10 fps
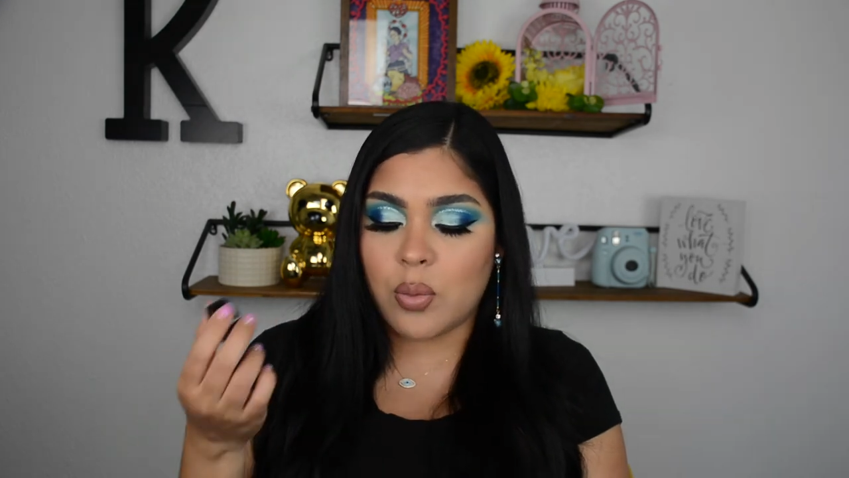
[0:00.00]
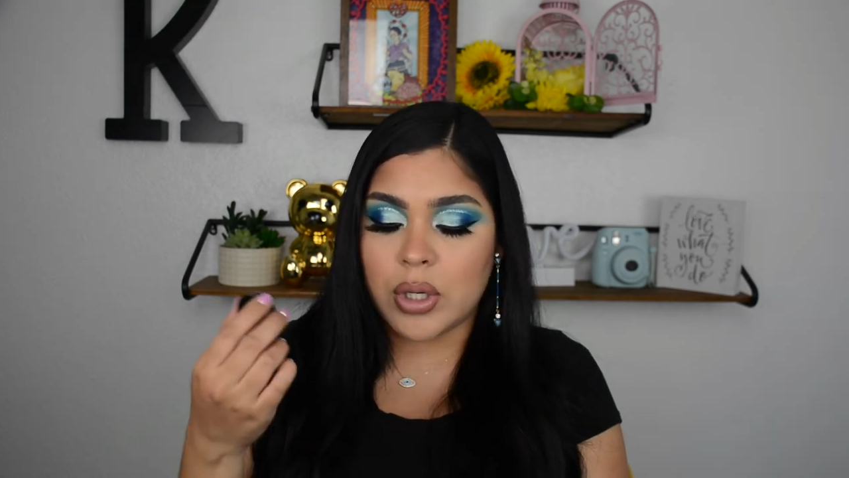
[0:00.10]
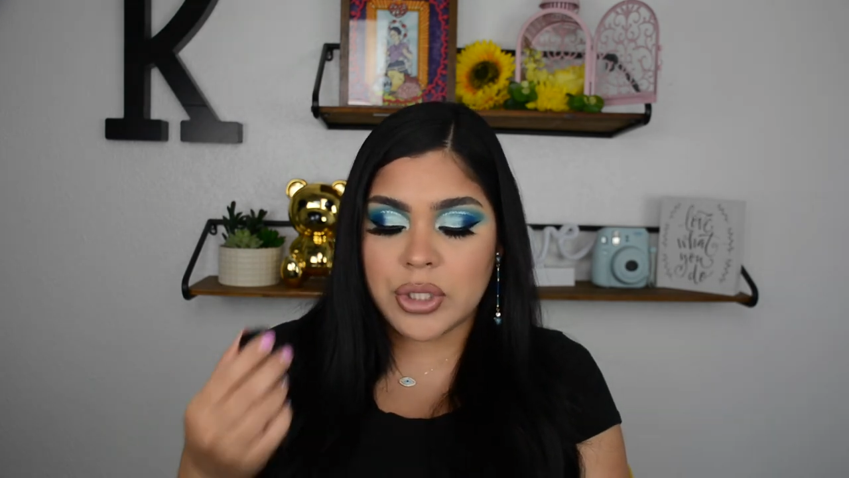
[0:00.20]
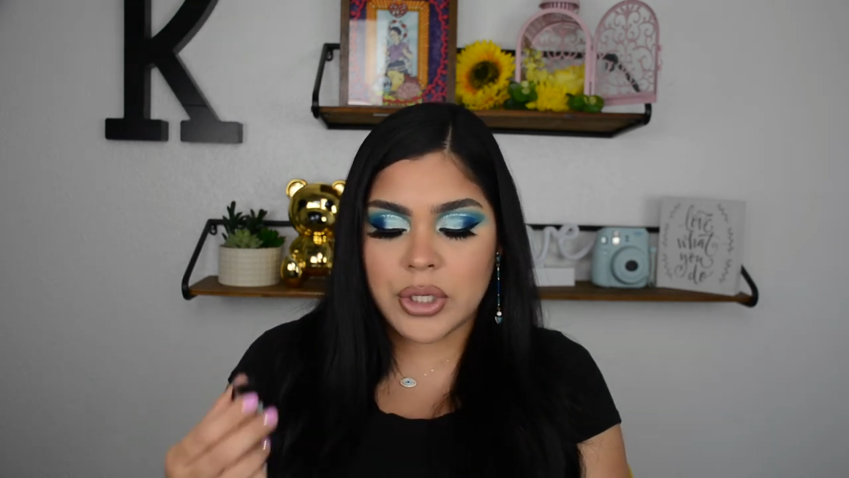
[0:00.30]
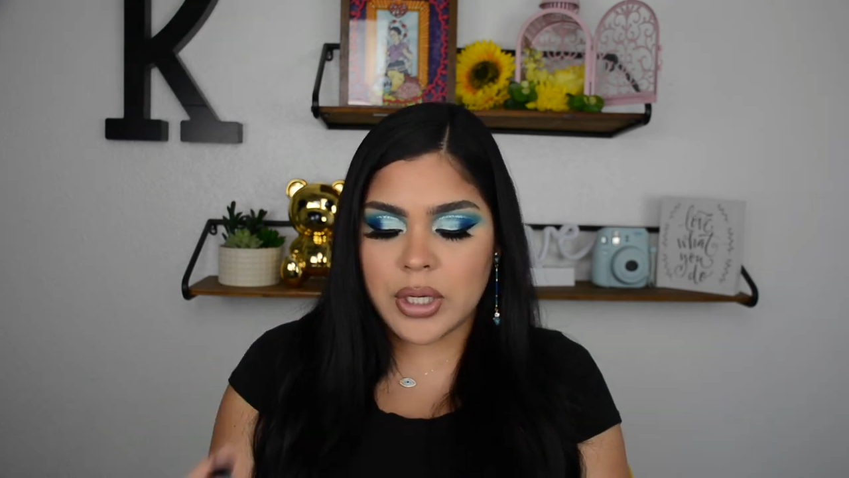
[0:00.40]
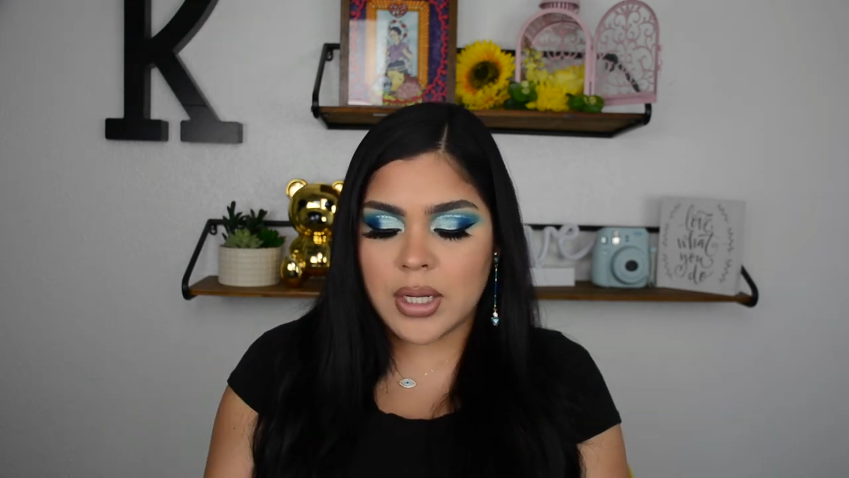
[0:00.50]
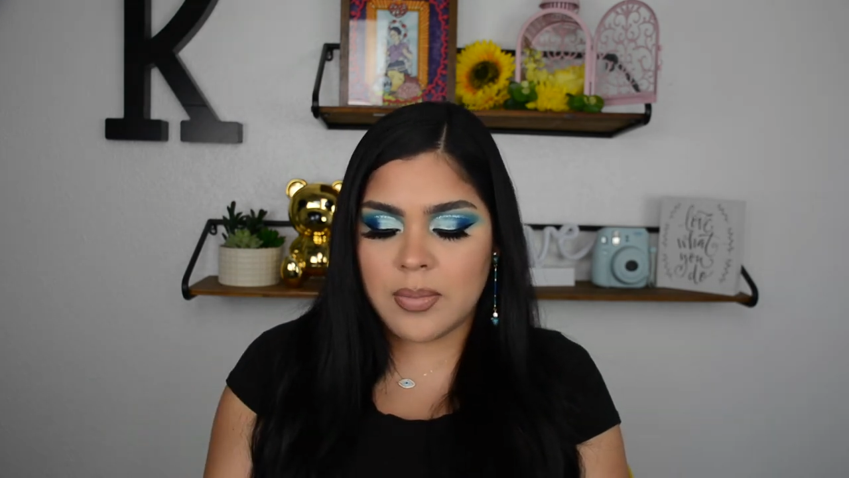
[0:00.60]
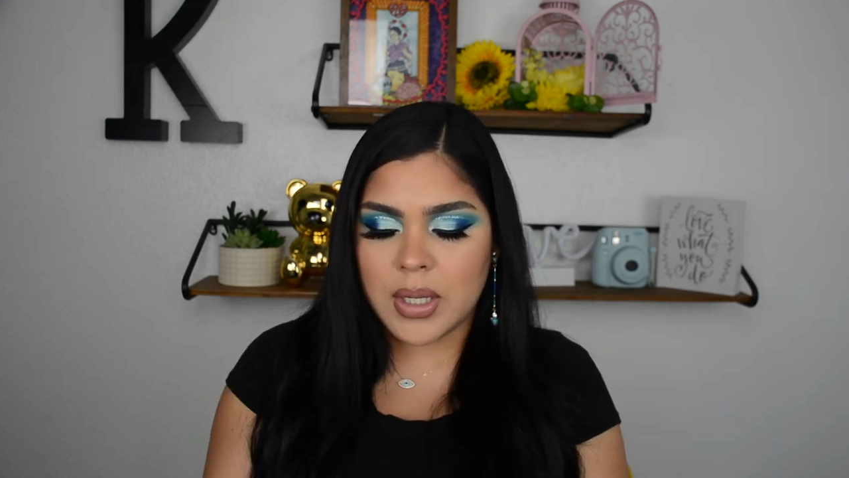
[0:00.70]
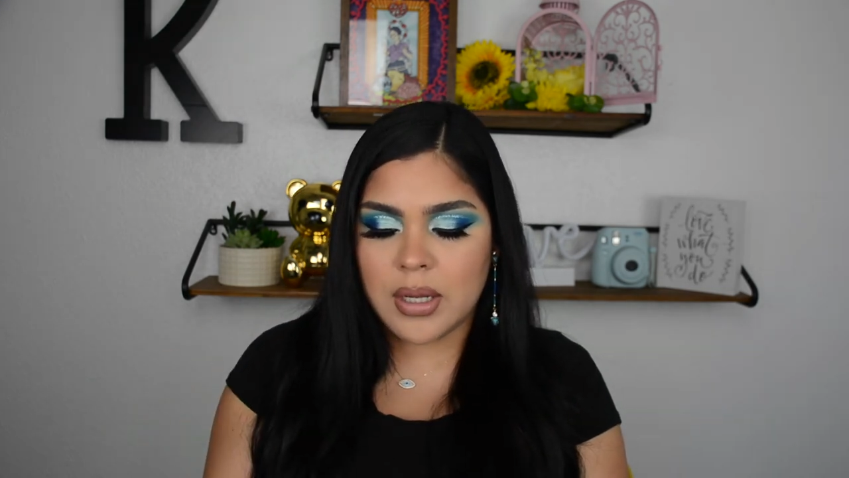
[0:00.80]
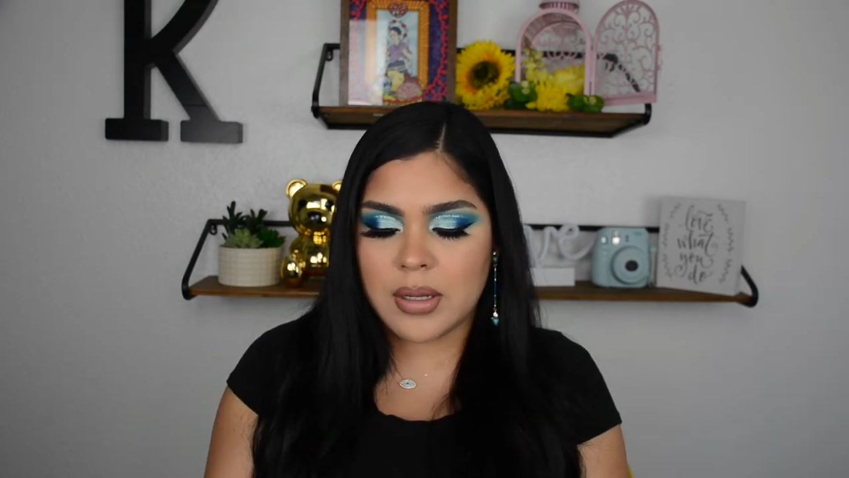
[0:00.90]
return it
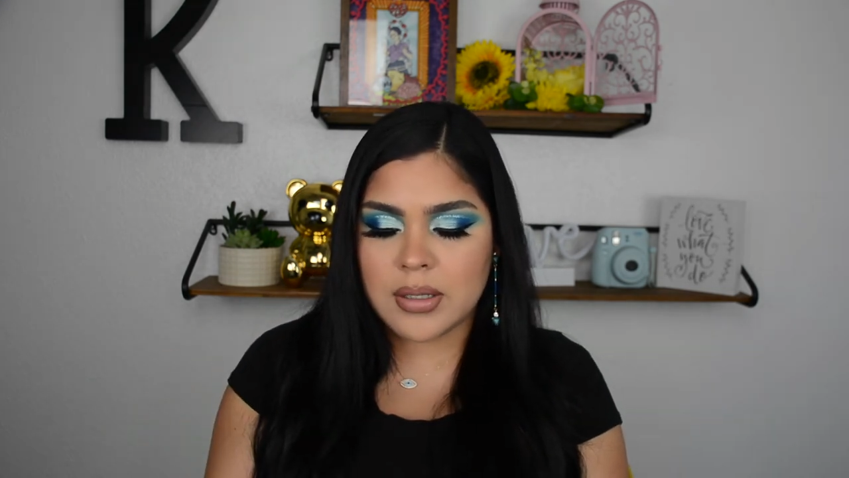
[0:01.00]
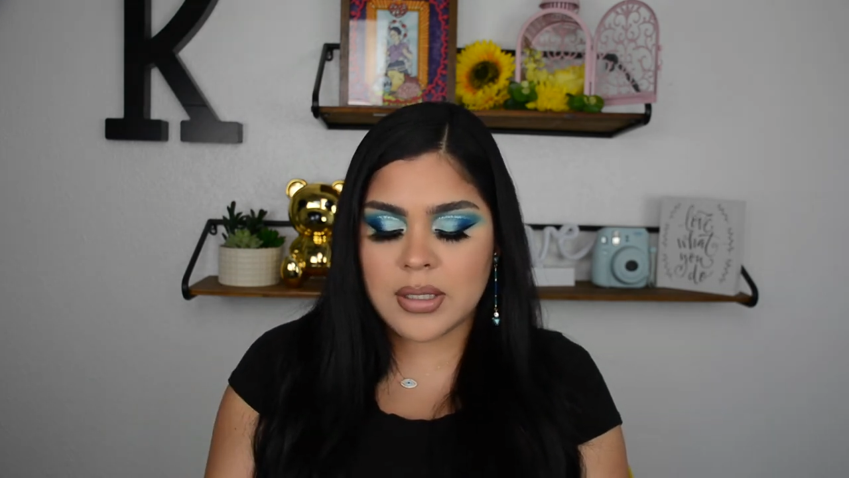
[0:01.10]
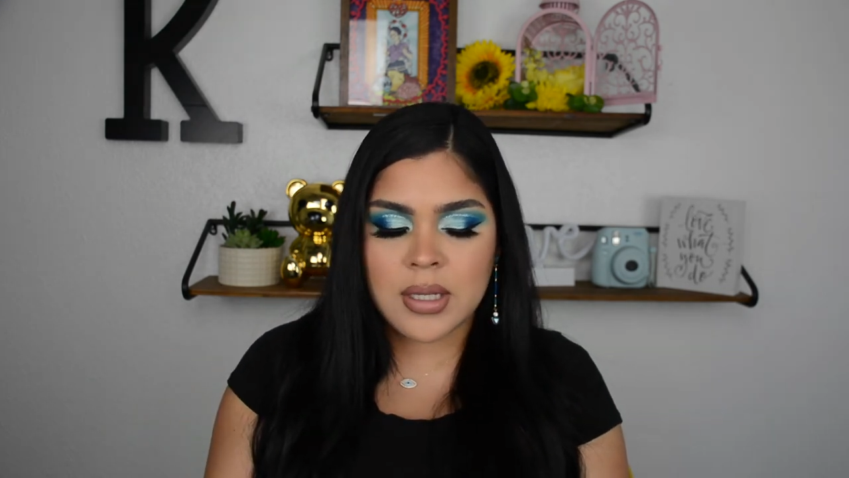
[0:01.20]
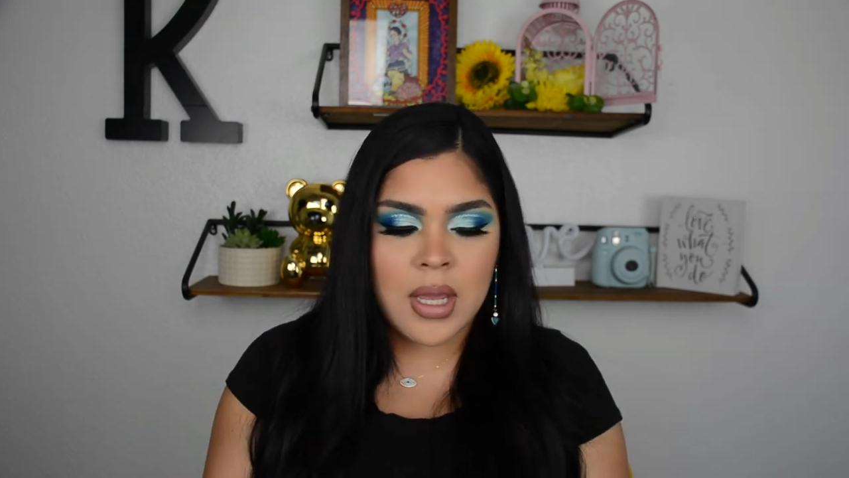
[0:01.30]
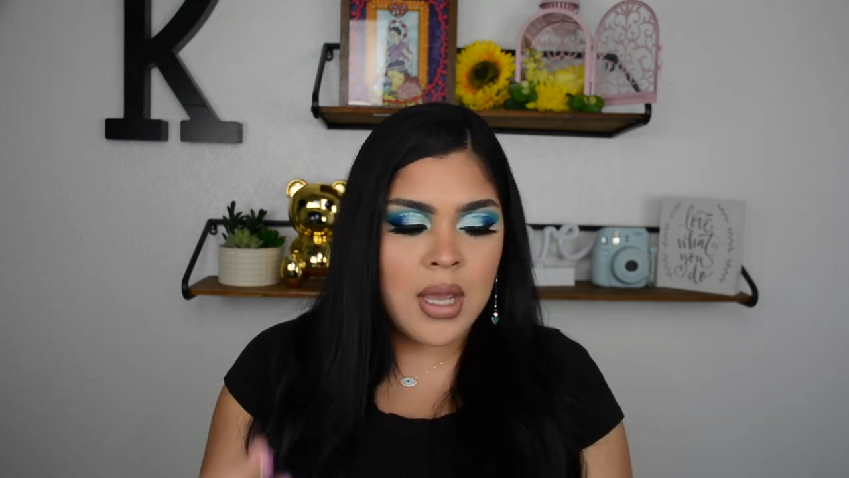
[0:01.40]
because